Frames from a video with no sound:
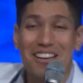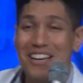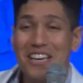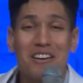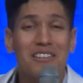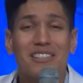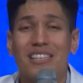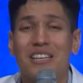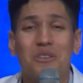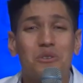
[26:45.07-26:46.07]
He
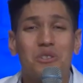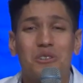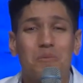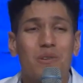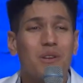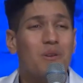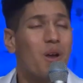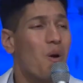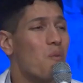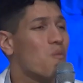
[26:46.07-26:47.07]
continues to be
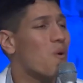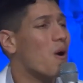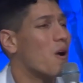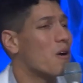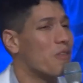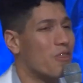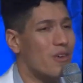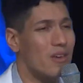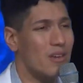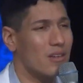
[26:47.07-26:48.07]

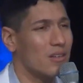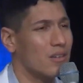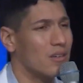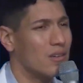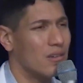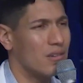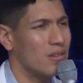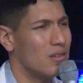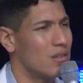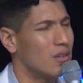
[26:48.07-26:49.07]
worthy.
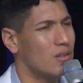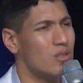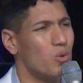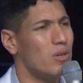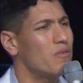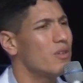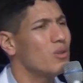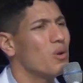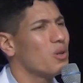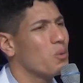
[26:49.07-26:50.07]
So even
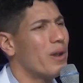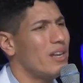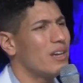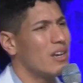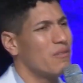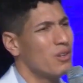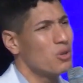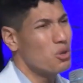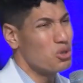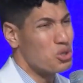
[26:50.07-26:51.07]
though you're waiting and even though
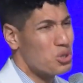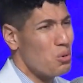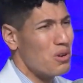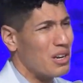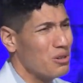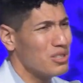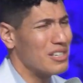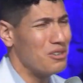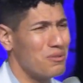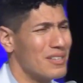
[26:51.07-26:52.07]
you're so close
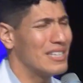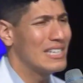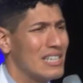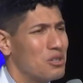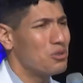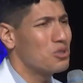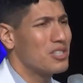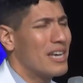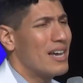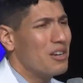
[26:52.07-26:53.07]
and you, you
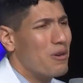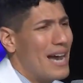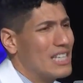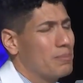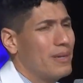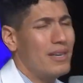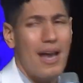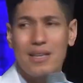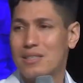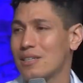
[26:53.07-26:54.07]
just can't grasp it
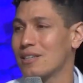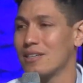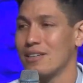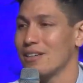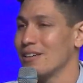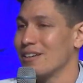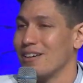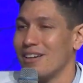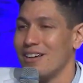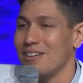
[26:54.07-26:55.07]
yet,
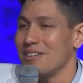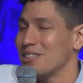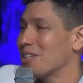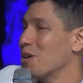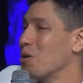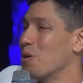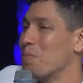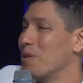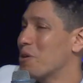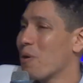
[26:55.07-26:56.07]
still
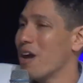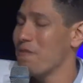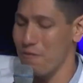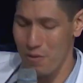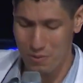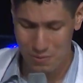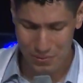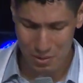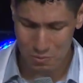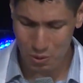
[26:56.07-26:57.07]
be grateful
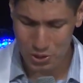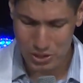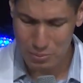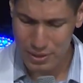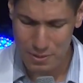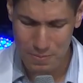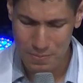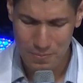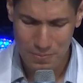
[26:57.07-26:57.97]
and worship Him.